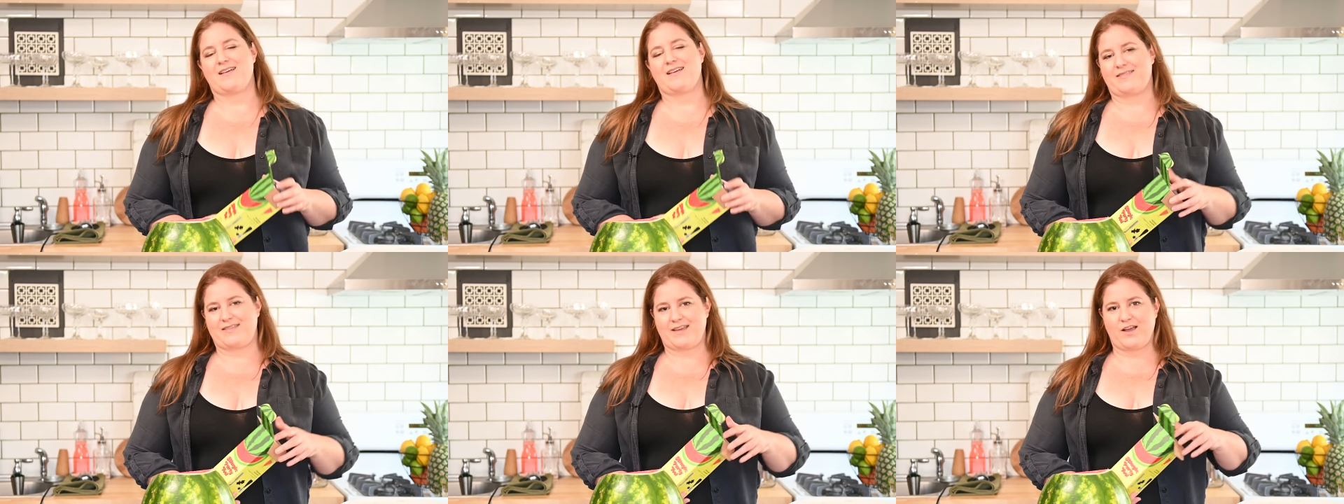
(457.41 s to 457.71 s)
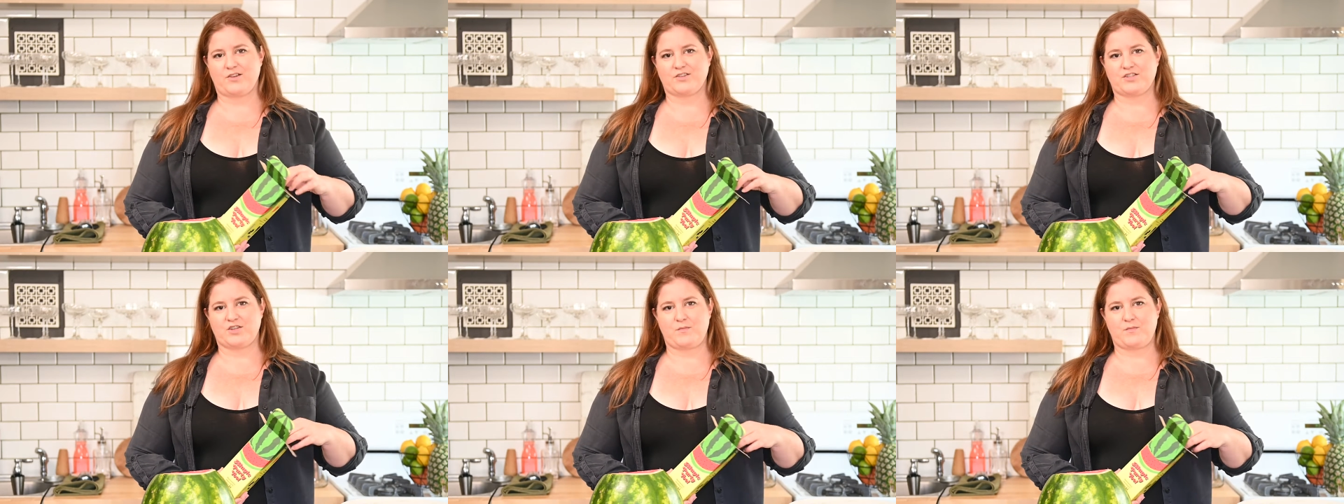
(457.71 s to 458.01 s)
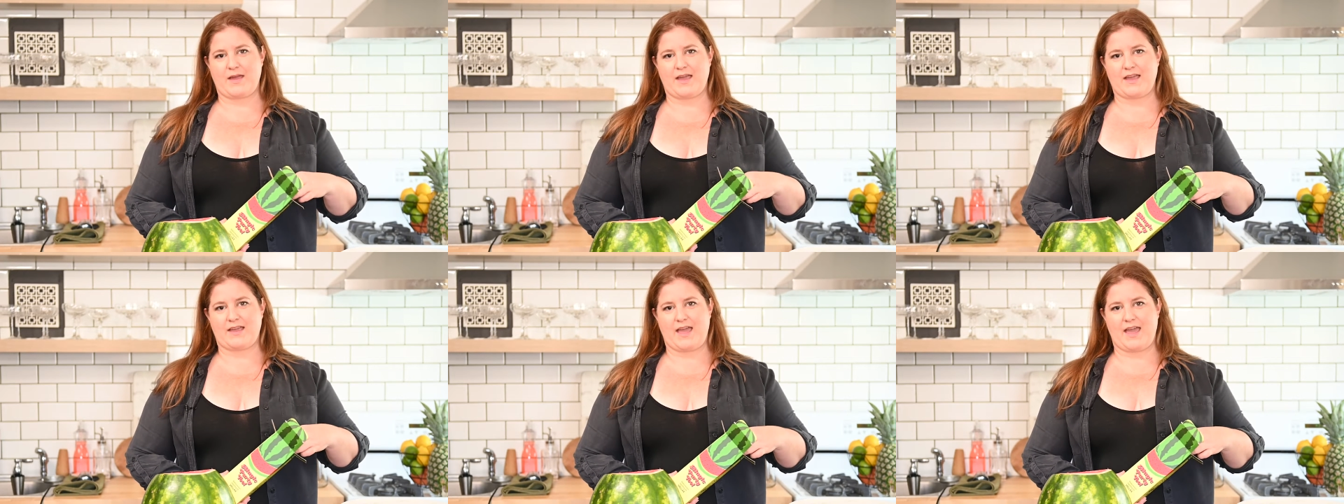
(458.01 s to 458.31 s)
They also
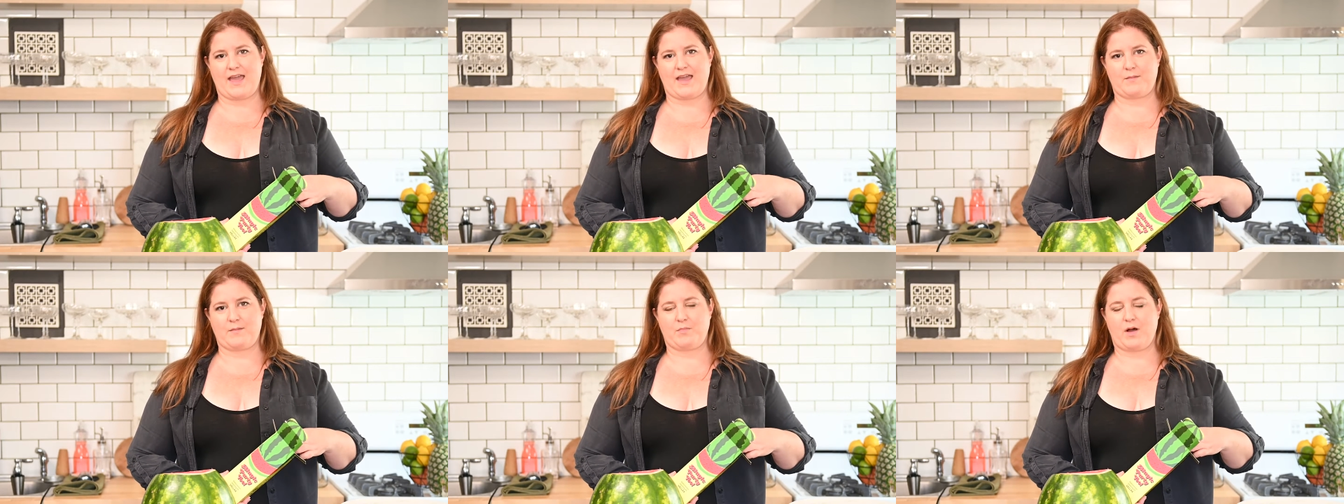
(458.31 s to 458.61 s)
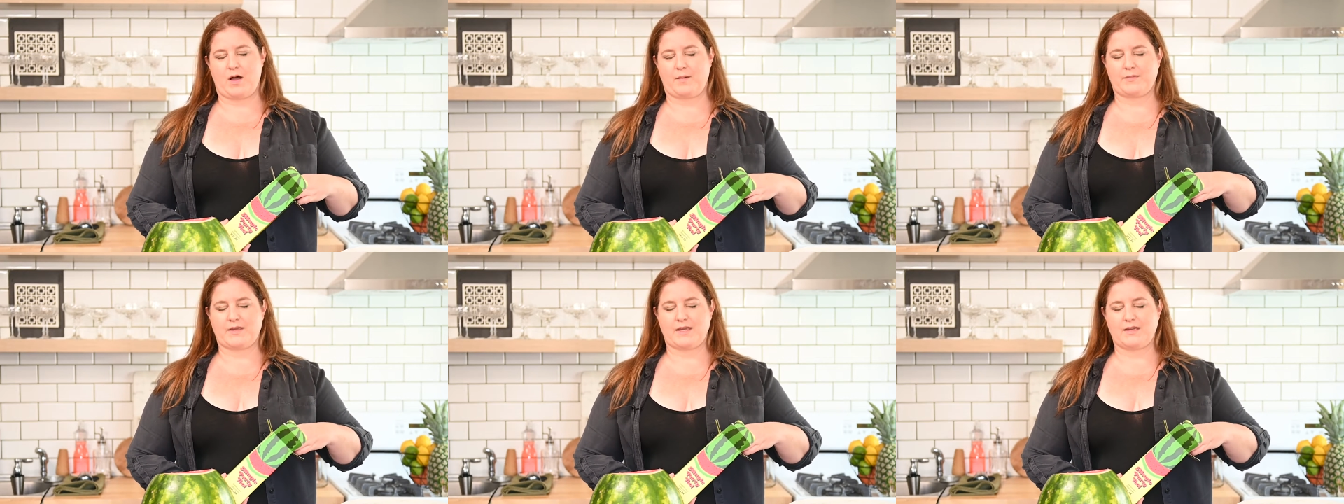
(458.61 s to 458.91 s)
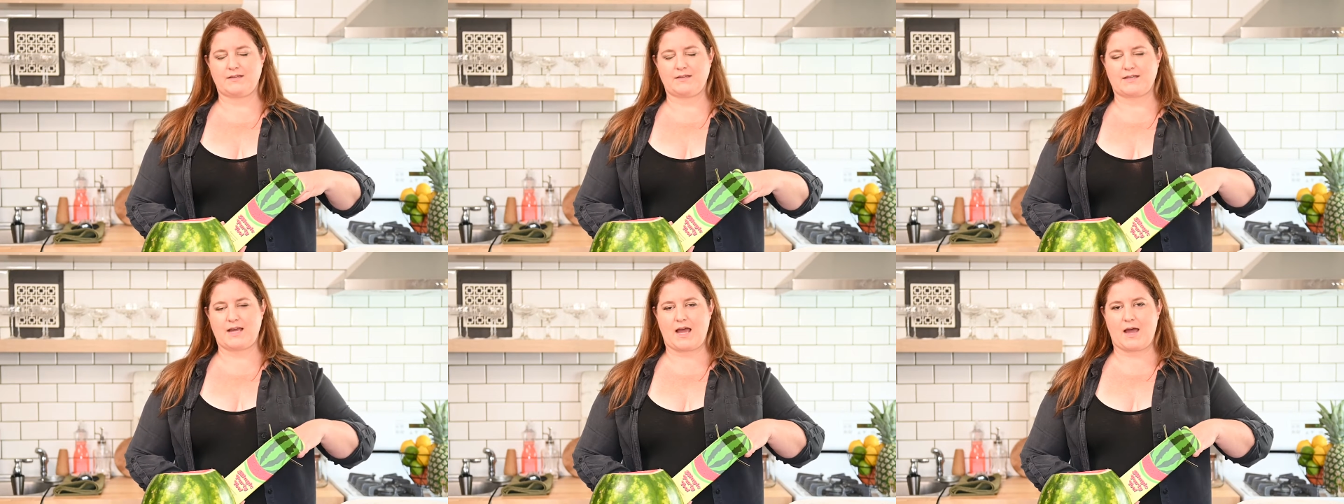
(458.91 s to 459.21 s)
make a
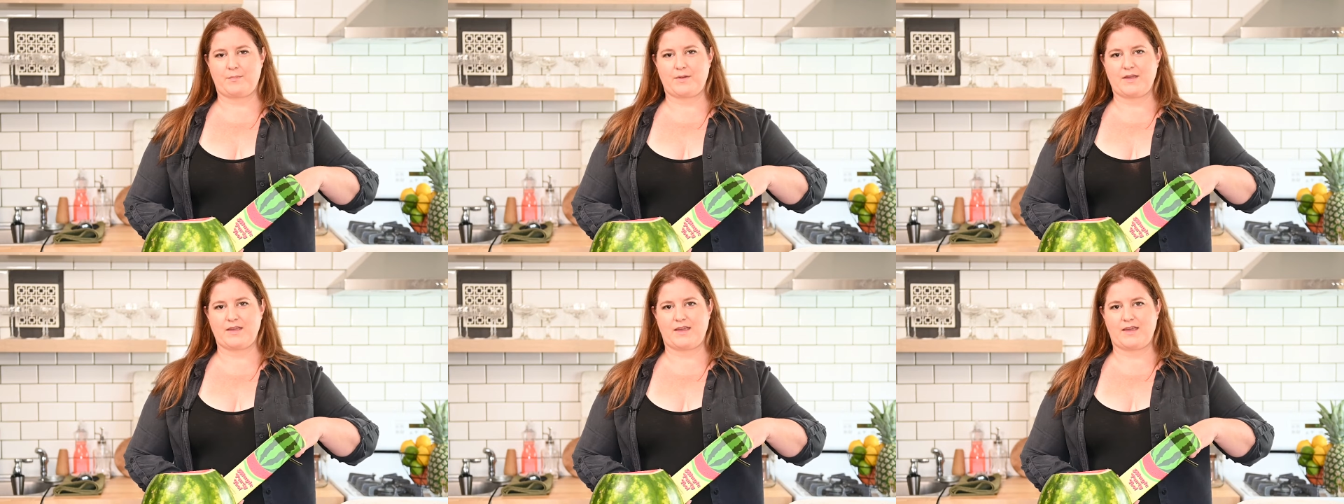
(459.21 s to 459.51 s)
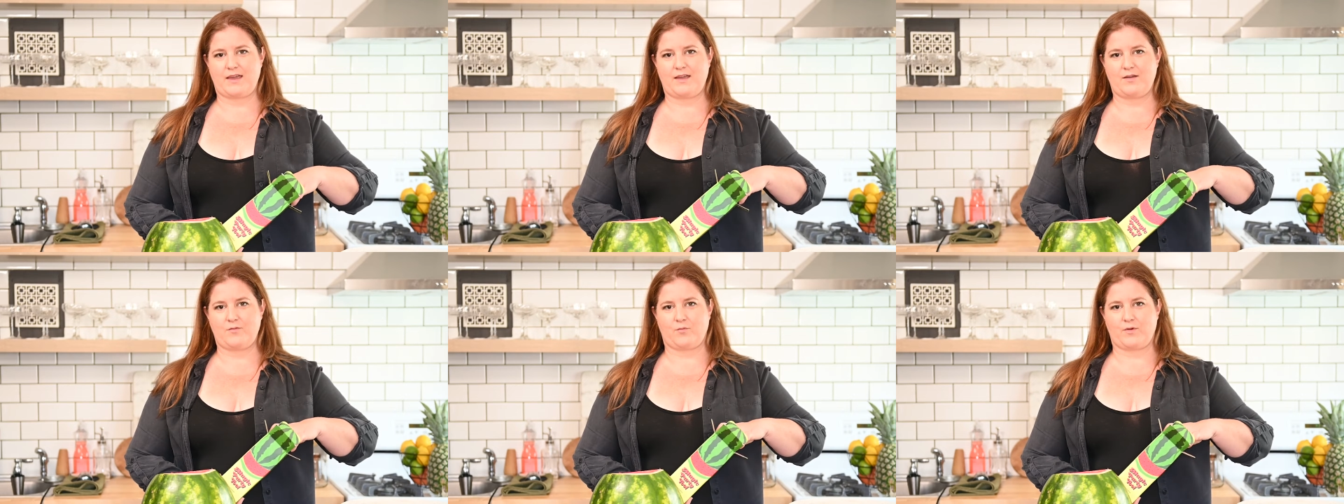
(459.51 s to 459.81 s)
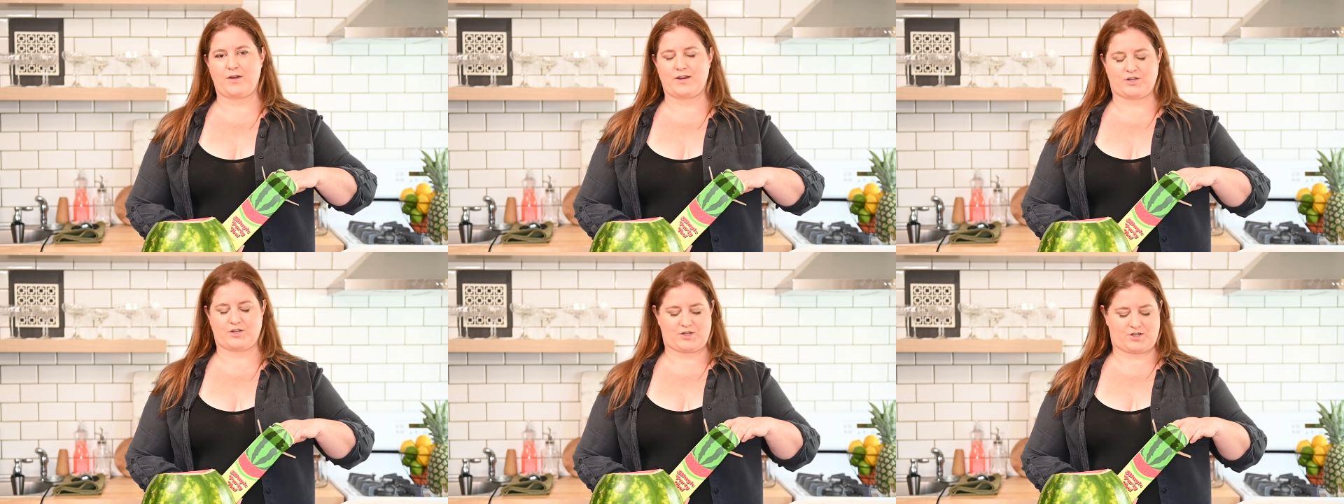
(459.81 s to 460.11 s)
pumpkin tapping kit,
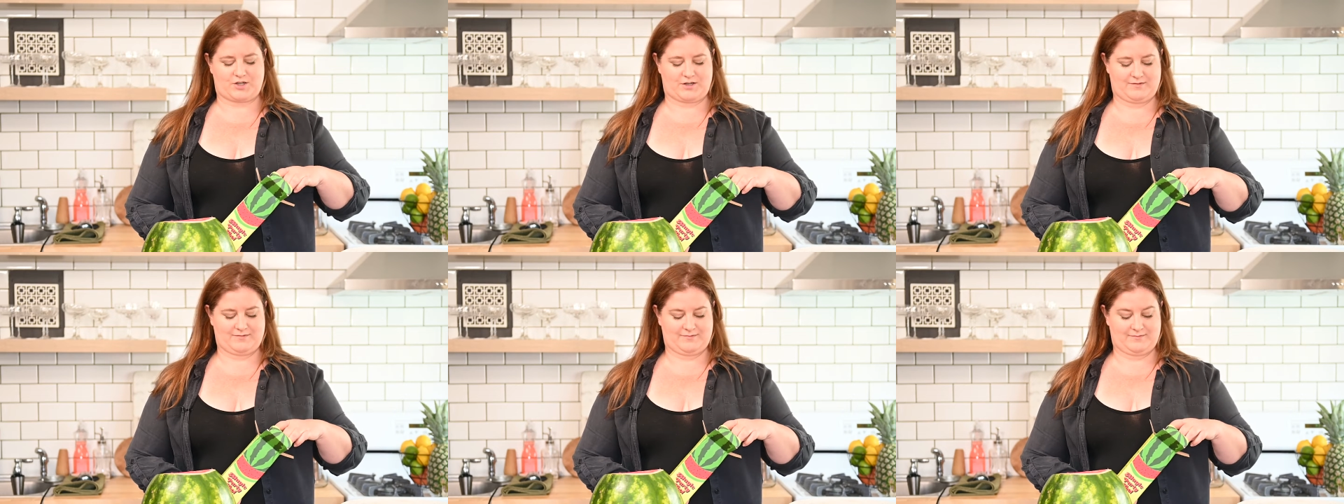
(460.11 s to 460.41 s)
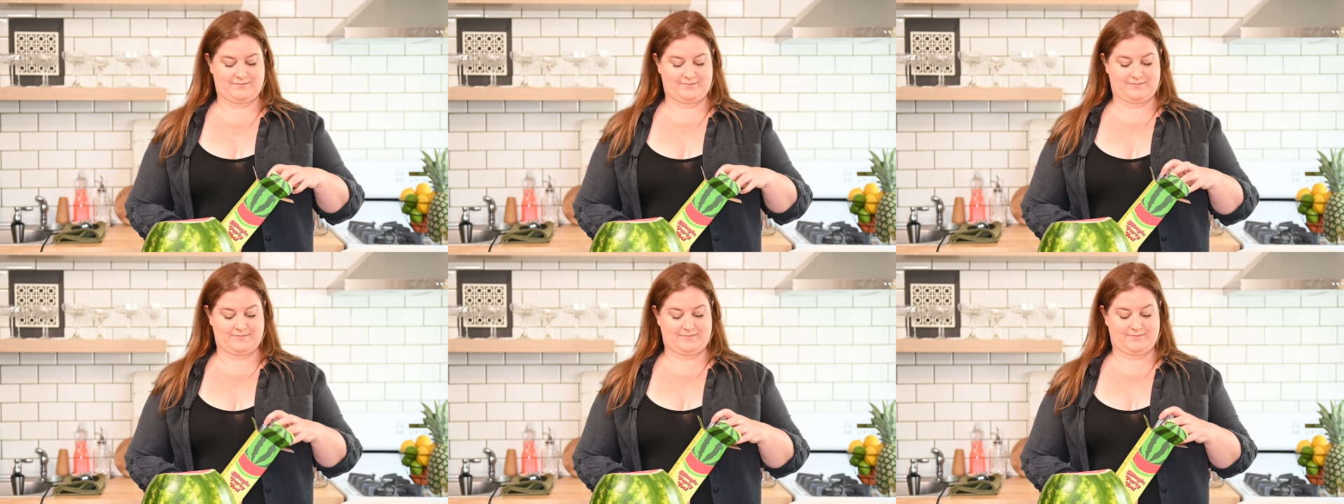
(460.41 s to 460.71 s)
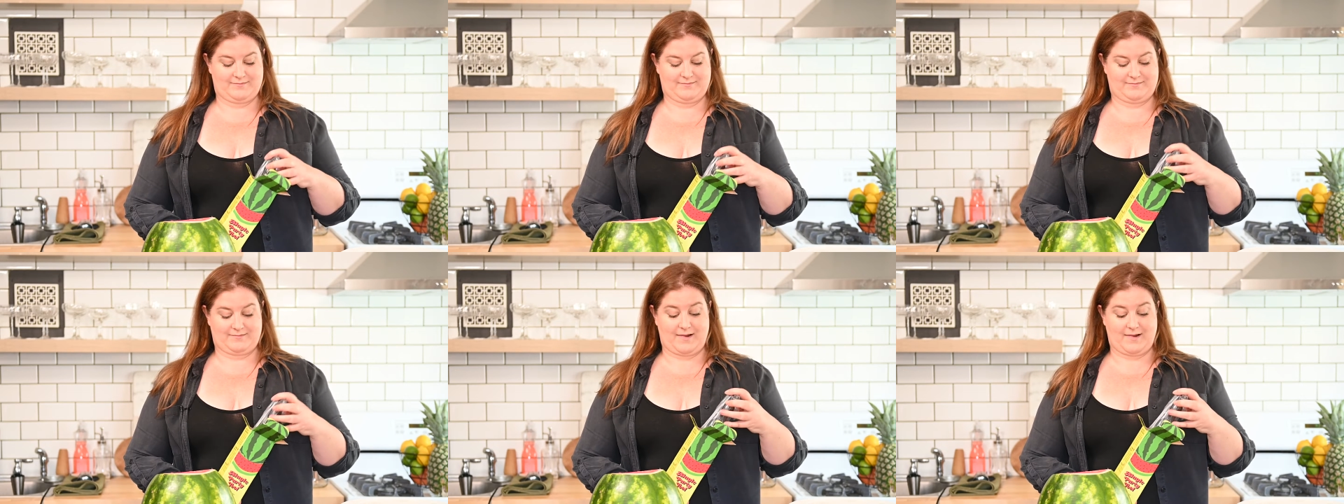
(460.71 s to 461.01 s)
which
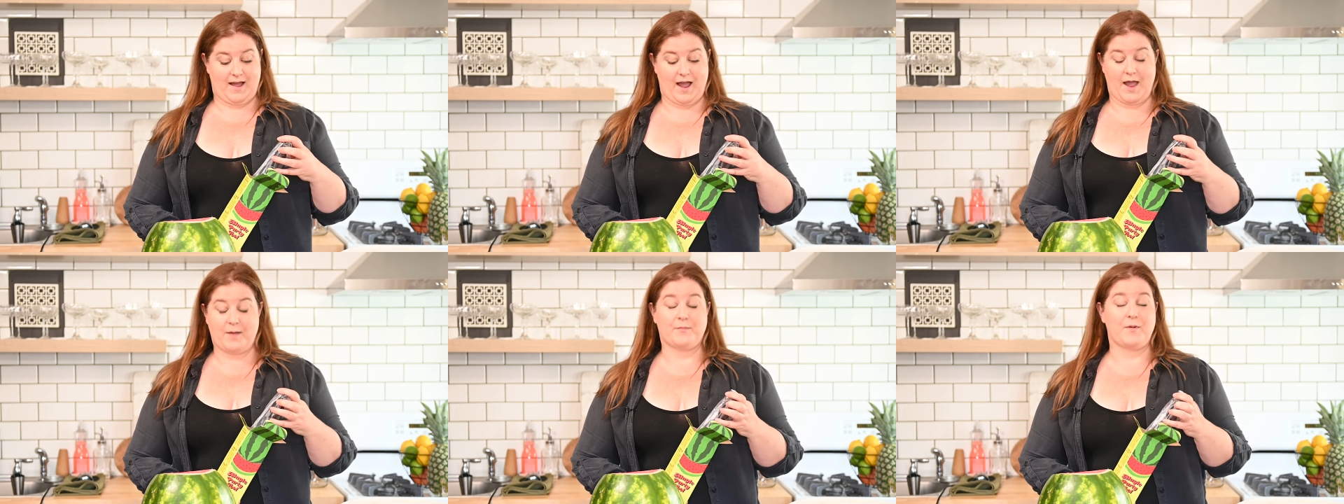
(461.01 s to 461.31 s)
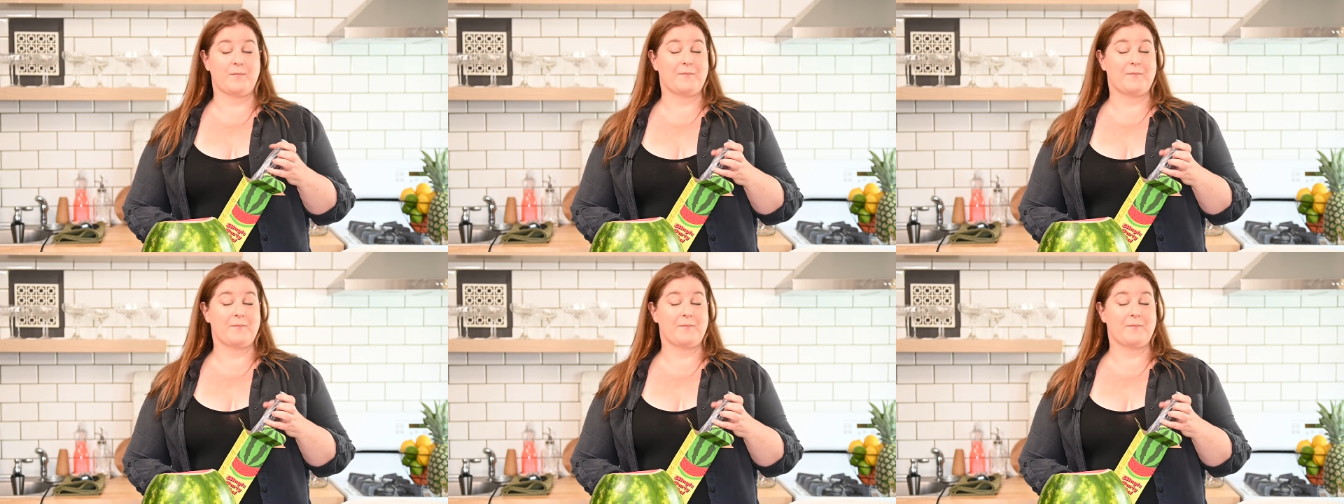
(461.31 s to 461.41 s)
I'm